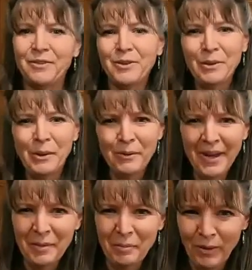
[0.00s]
If you don't
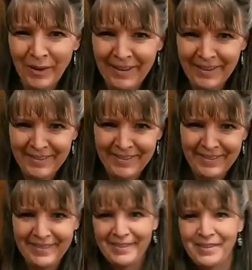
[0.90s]
like
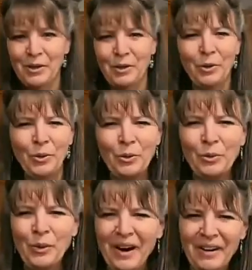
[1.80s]
bread,
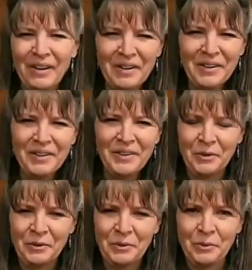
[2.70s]
who are
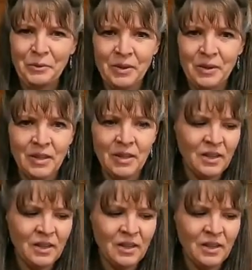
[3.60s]
you?